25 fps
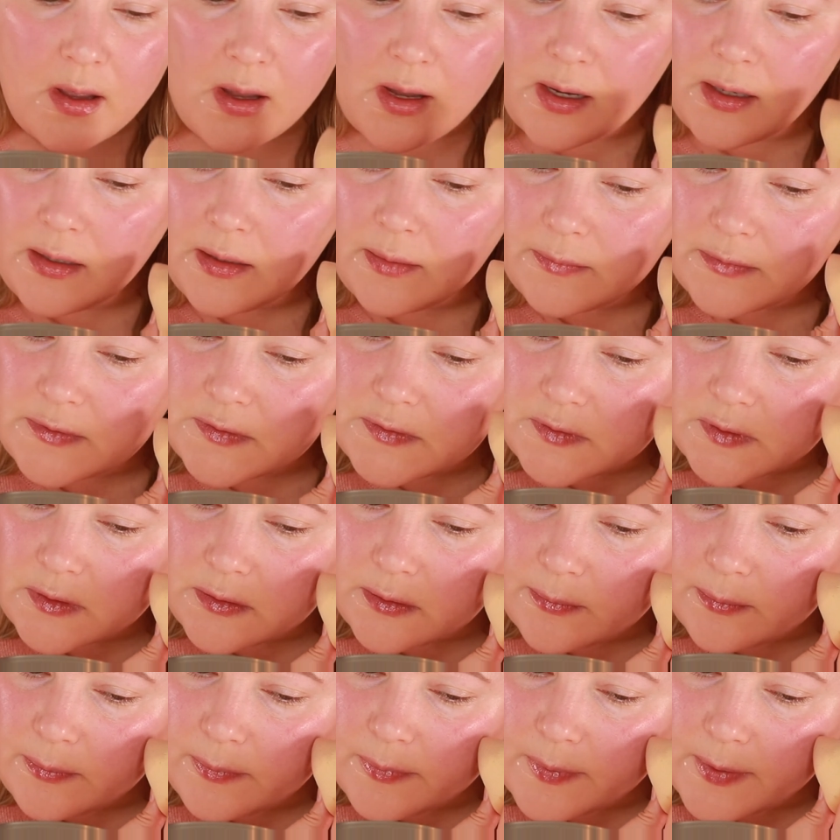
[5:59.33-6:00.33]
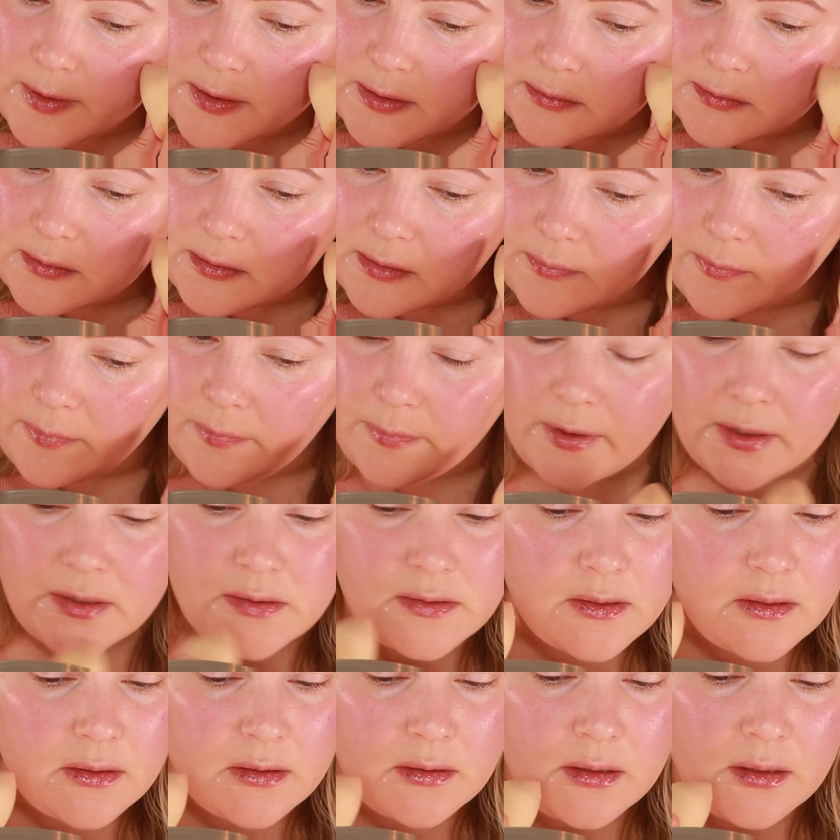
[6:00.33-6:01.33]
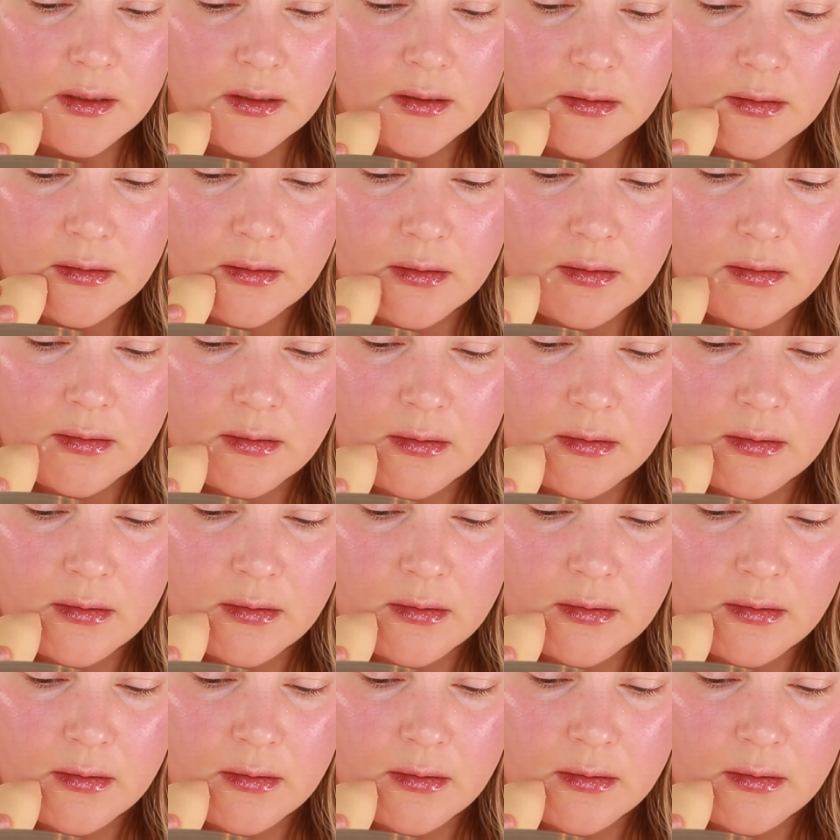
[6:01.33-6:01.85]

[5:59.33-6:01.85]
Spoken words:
and I'm just gonna barely press it in